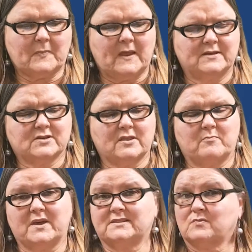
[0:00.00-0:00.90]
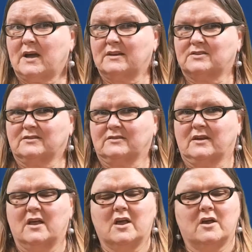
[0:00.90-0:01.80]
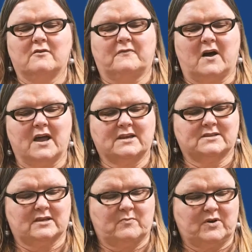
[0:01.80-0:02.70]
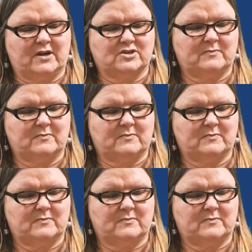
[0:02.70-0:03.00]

So the best way to find apprenticeship